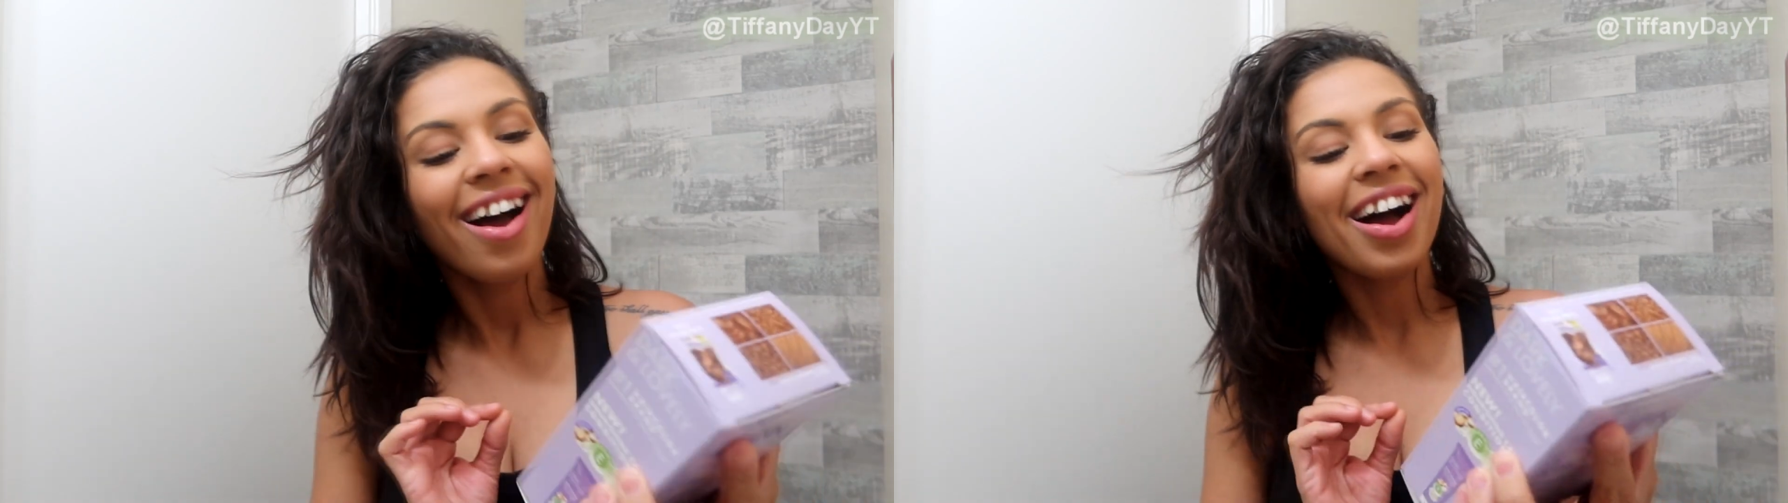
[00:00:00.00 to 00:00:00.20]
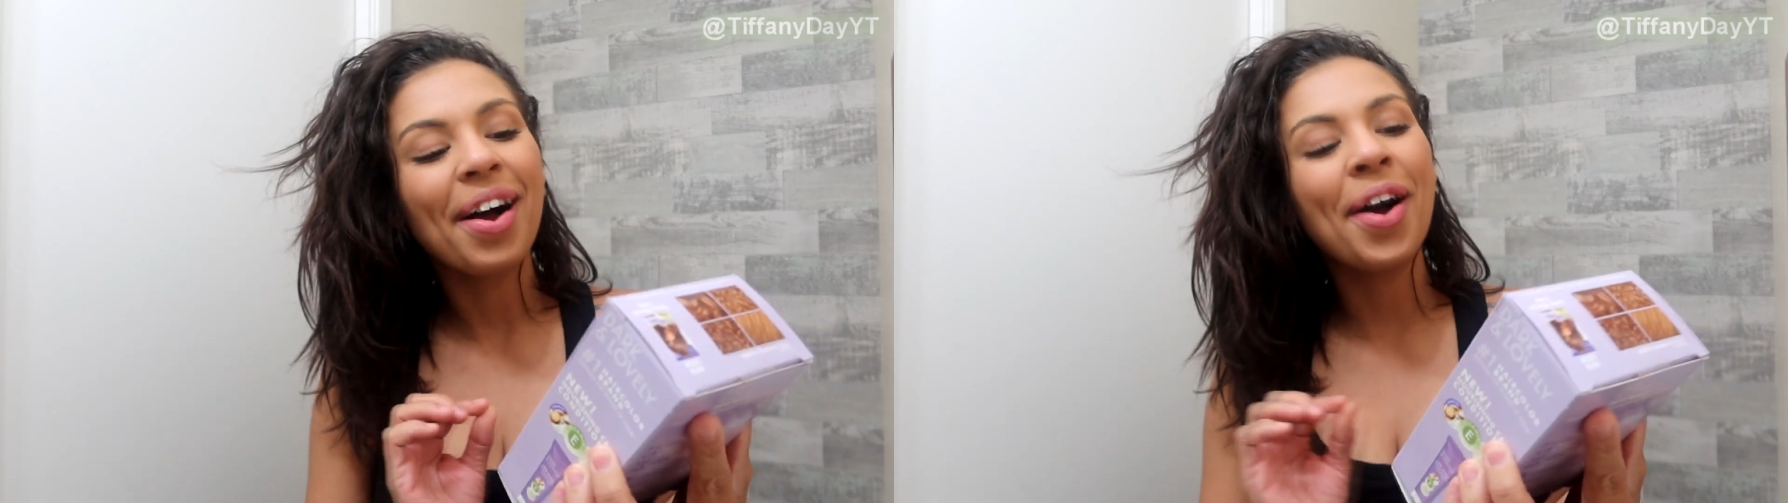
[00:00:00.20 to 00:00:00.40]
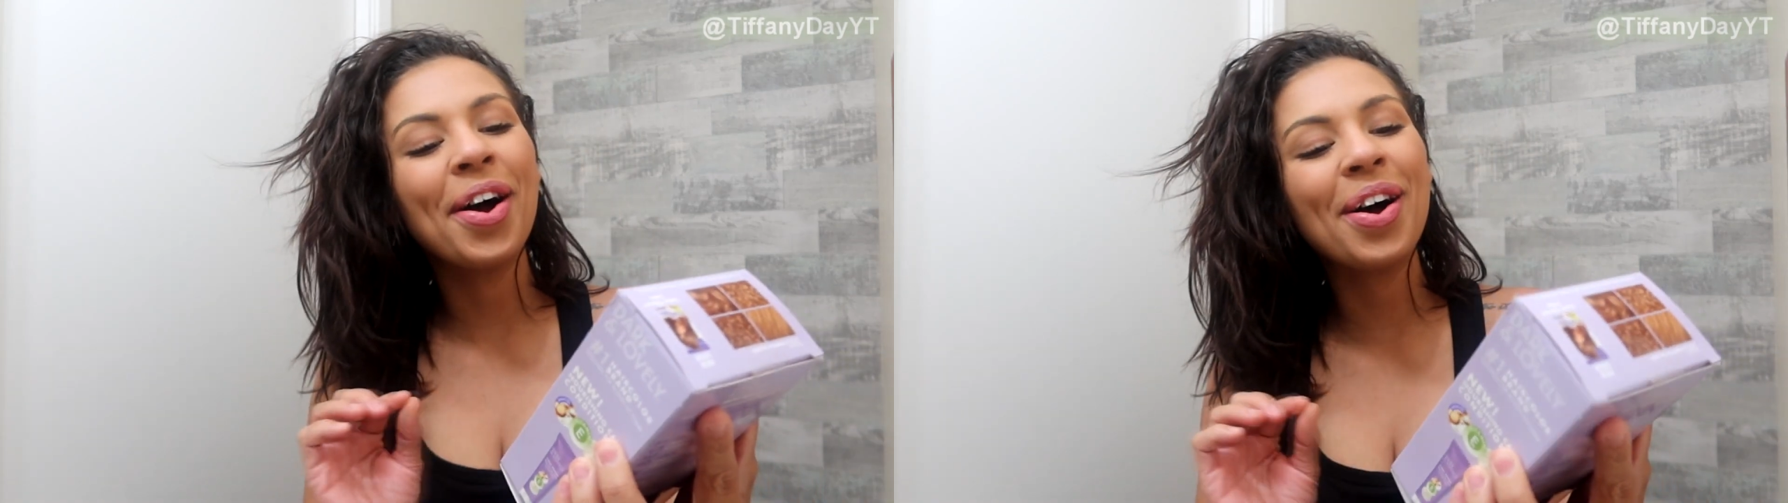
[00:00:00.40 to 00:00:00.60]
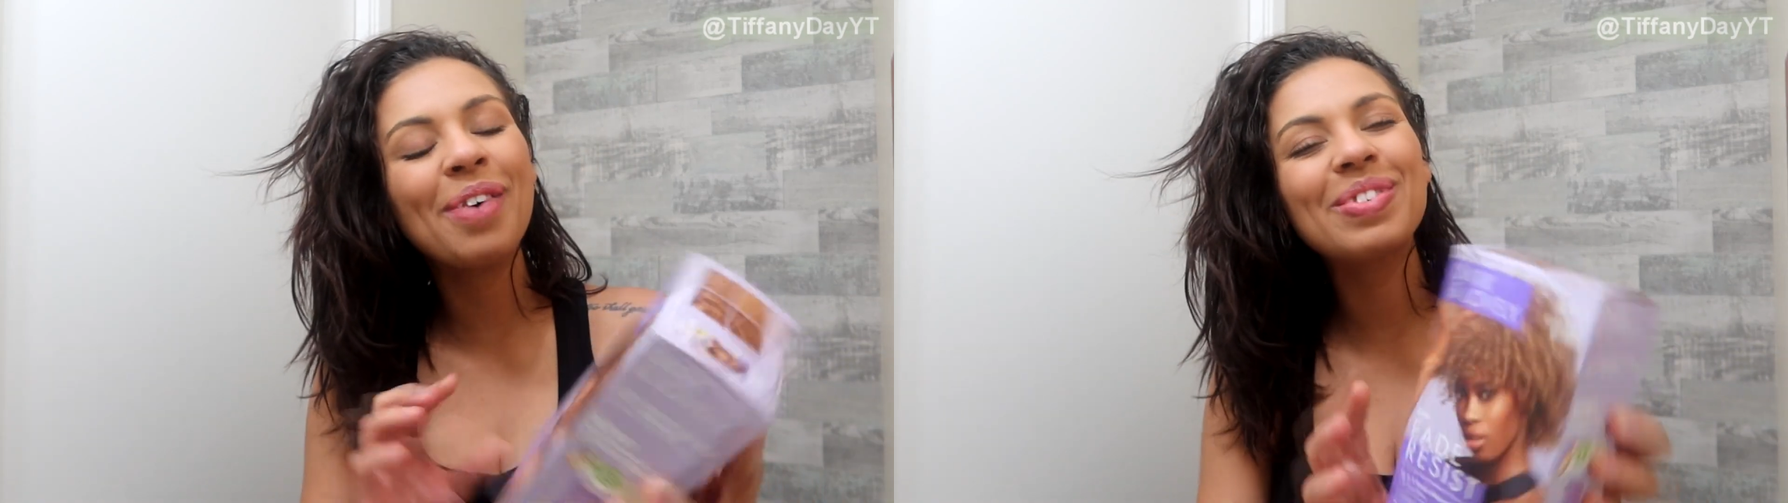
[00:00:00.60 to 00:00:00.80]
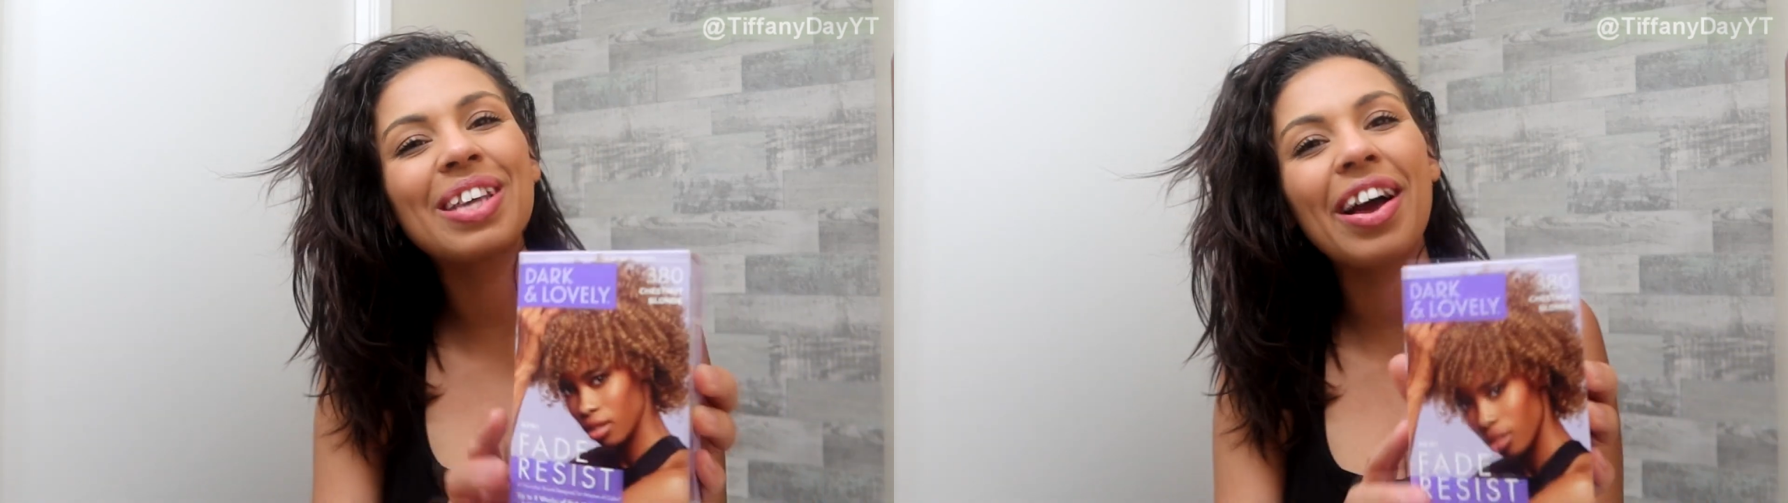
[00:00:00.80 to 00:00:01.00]

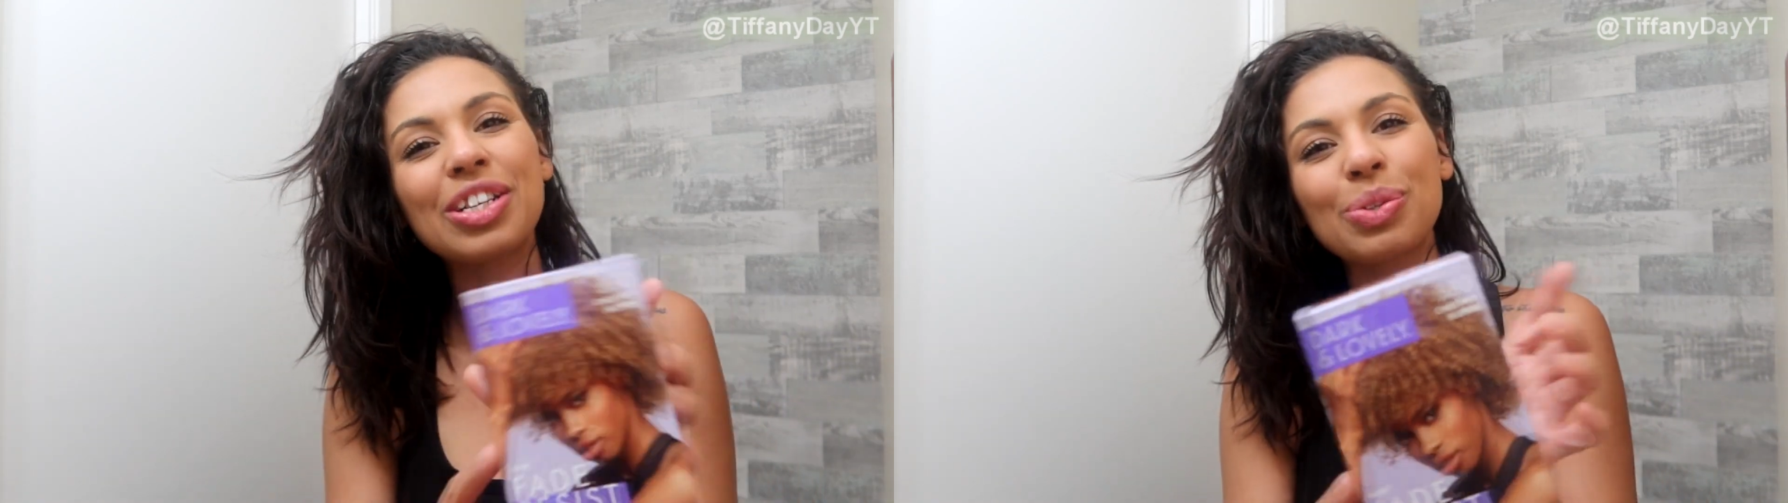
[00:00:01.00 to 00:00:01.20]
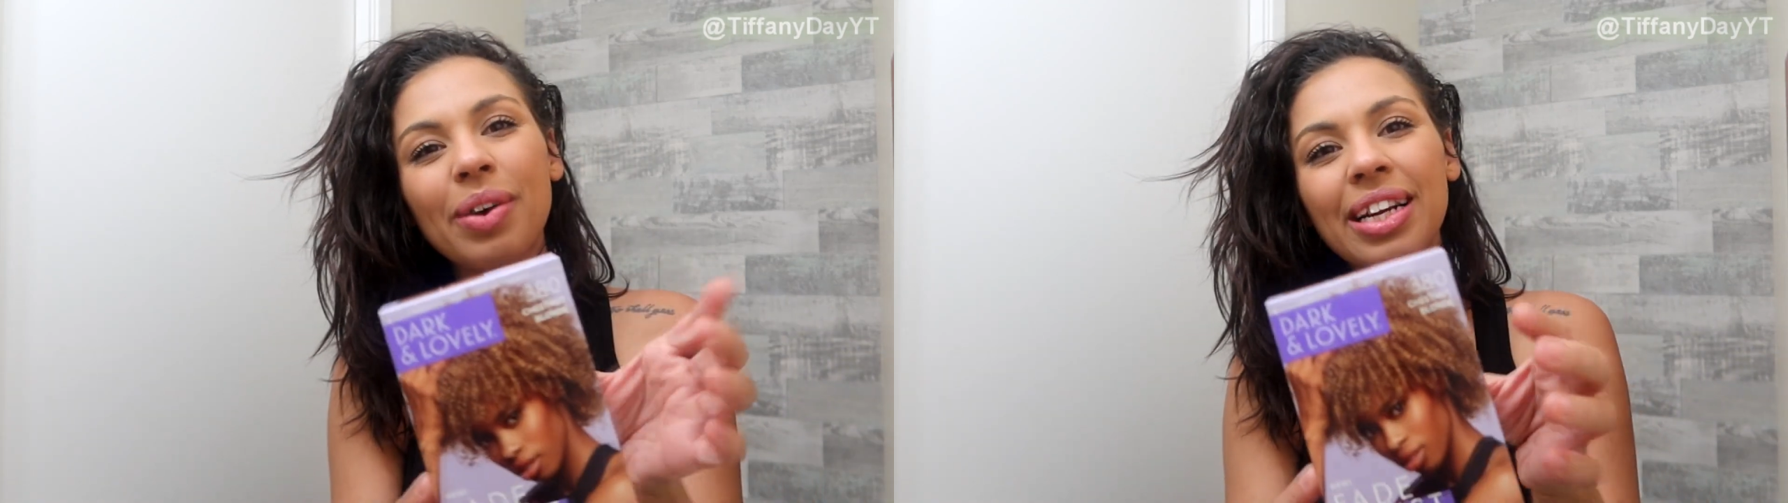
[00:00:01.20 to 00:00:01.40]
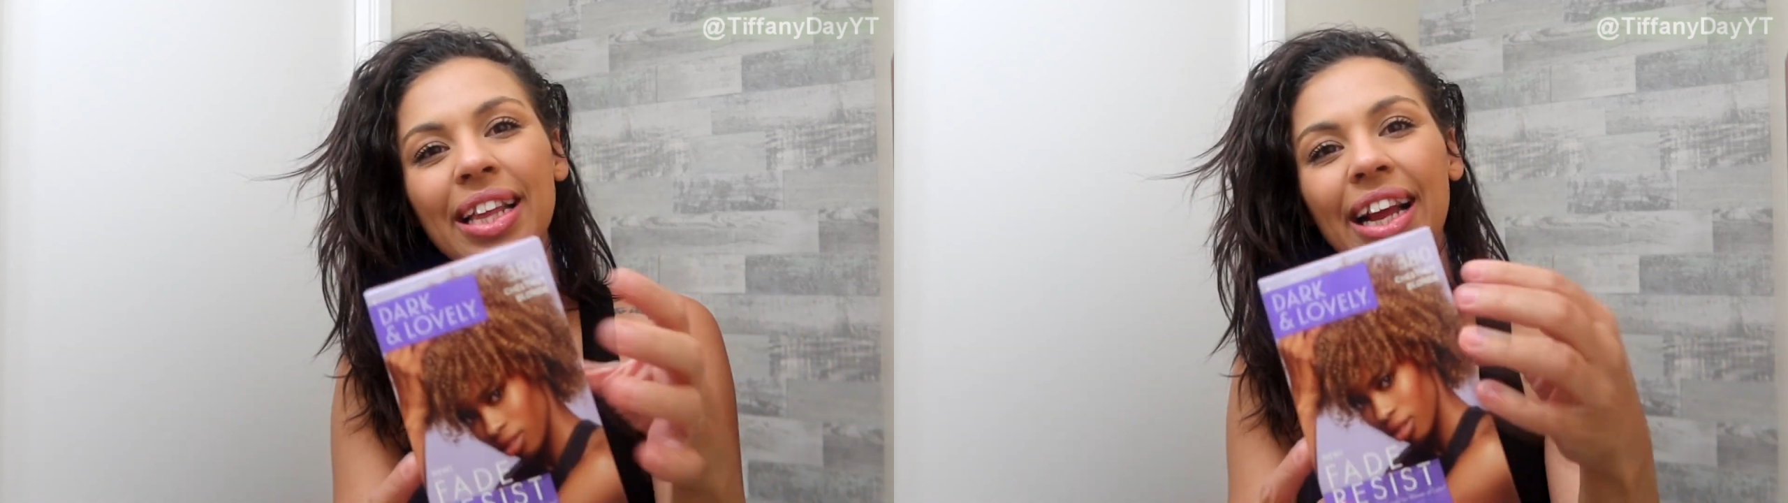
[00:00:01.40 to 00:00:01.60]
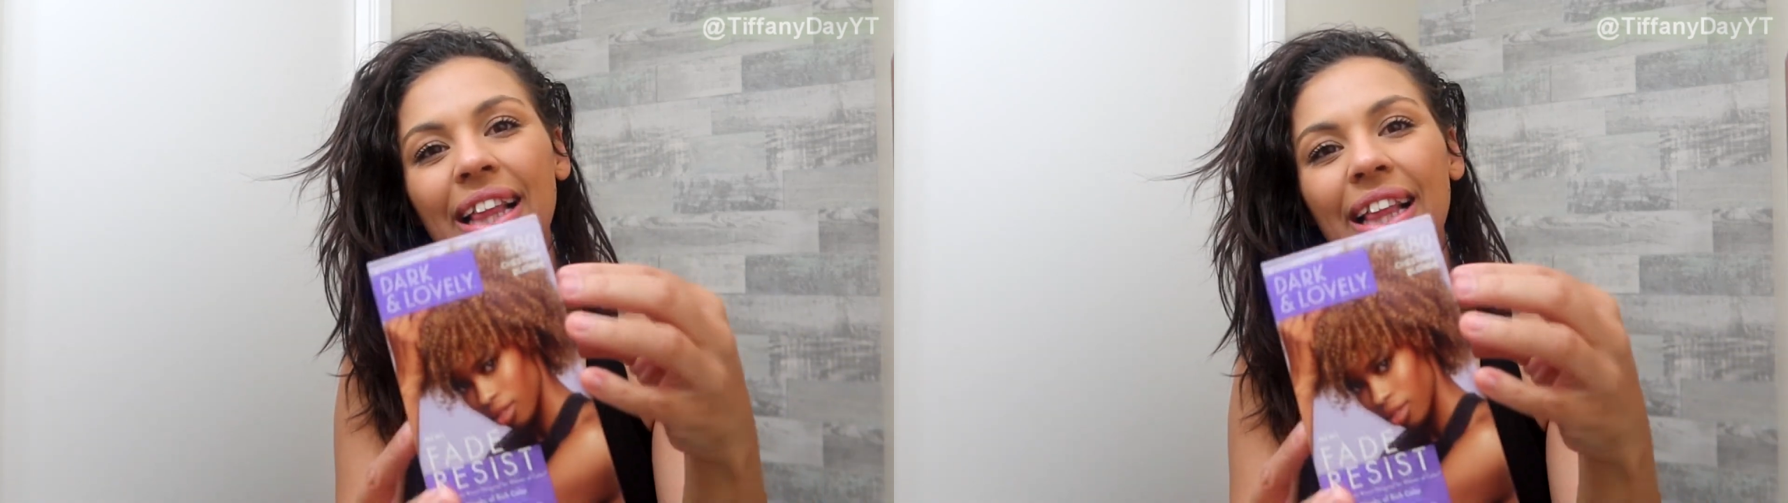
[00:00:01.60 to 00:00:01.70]
So I just wanted like